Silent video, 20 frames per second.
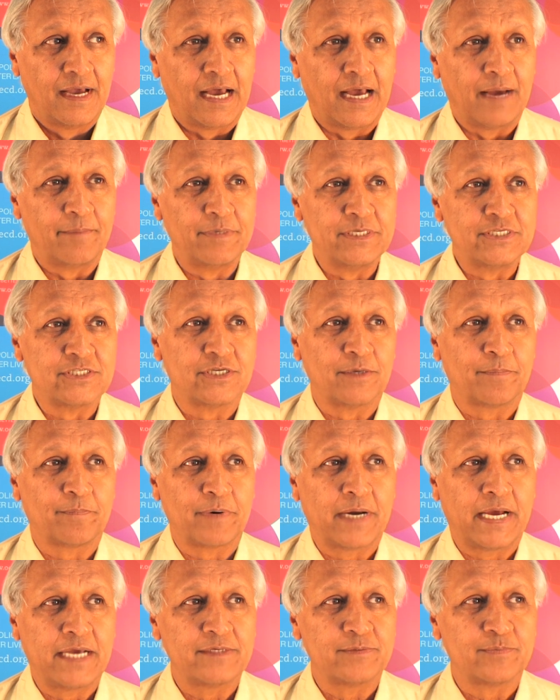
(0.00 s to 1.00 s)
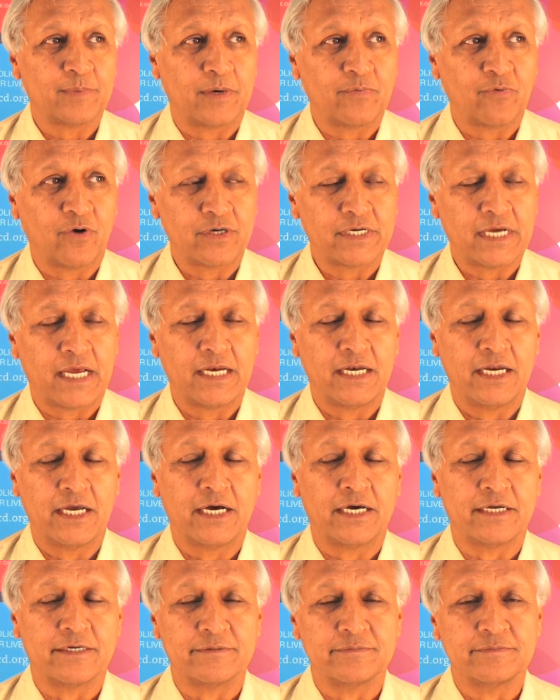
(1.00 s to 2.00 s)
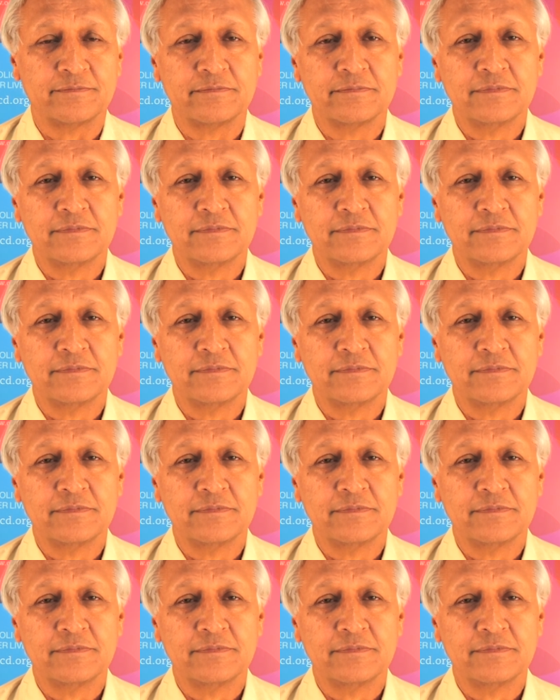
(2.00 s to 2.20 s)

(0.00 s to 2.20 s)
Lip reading: I've been surprised by what I learn,